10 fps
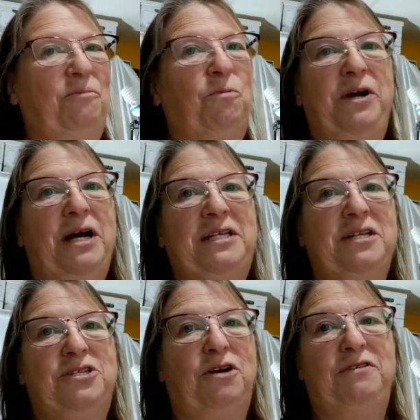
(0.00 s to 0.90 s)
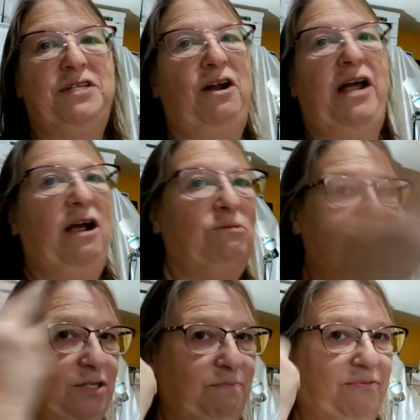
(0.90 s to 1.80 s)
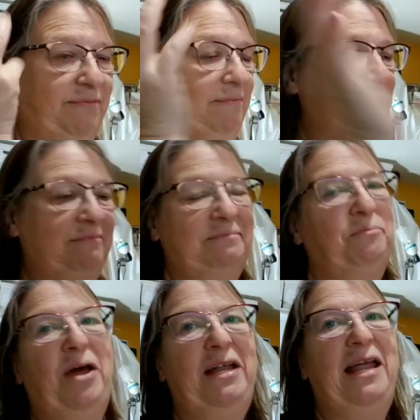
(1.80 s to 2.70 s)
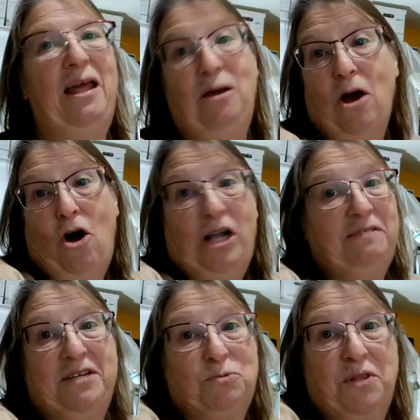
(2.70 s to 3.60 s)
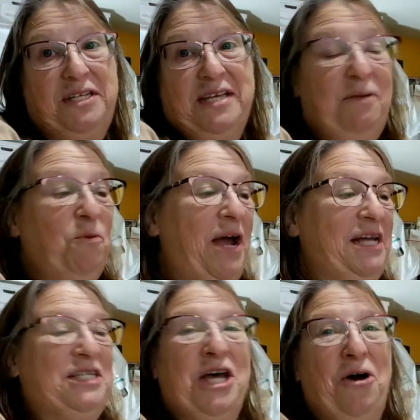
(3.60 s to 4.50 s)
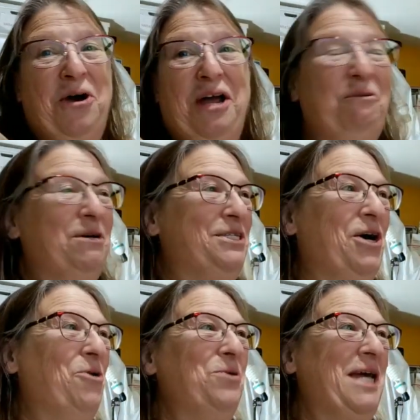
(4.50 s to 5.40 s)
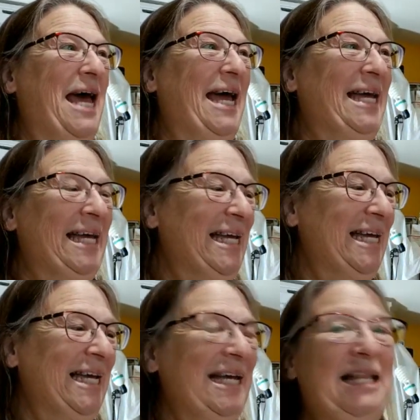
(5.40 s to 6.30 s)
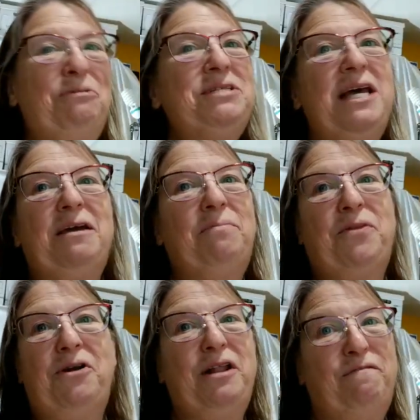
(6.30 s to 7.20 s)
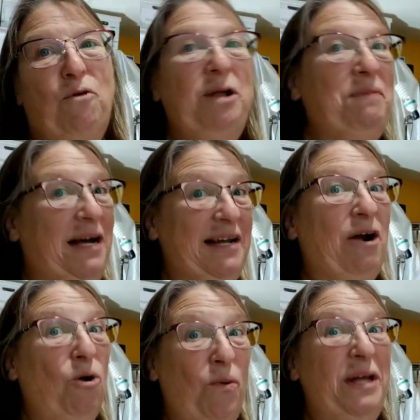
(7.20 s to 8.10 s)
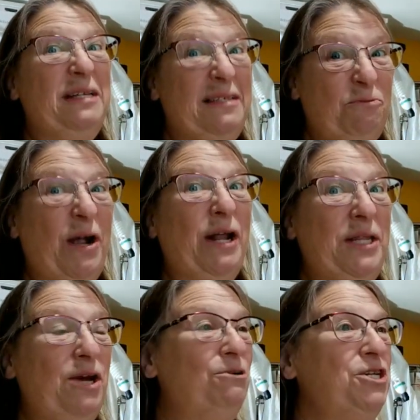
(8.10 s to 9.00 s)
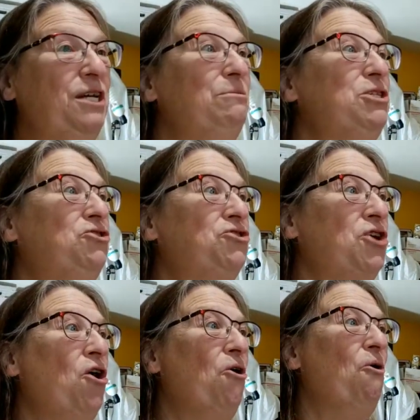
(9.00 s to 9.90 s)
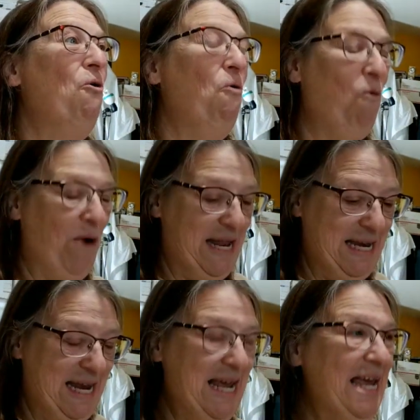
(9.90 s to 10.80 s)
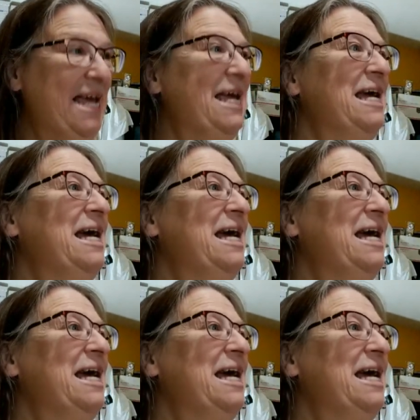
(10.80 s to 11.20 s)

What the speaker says: we got to the service and our hair was just, but all of us were the same way, so it was okay. There was like 30 to 40 mile an hour winds right on the ocean. It was so windy.